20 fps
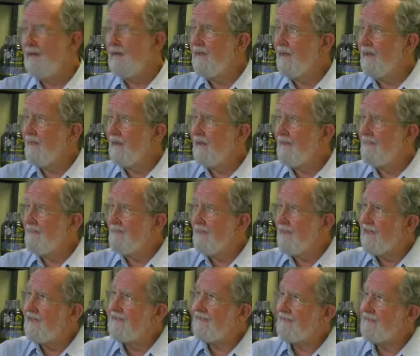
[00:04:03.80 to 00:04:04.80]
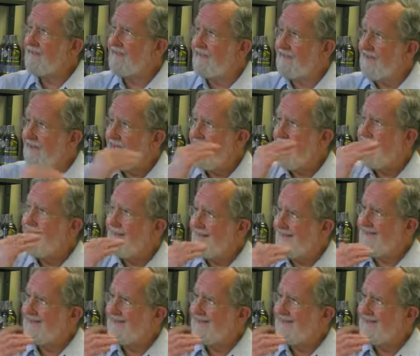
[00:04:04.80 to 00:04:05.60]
Absolutely. Yes, today.